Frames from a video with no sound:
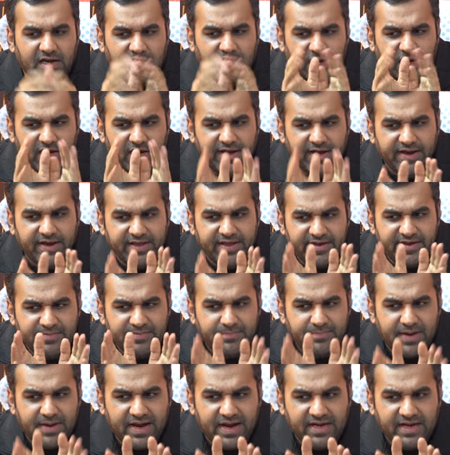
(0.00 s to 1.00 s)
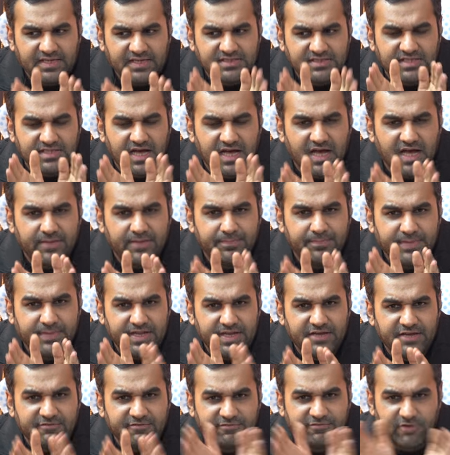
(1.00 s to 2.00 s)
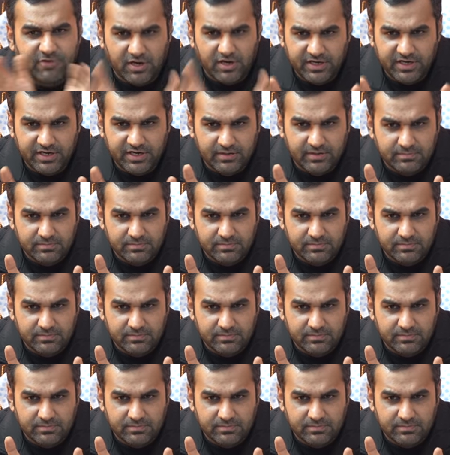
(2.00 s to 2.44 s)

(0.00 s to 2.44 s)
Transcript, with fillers: Indian banks are being frauded.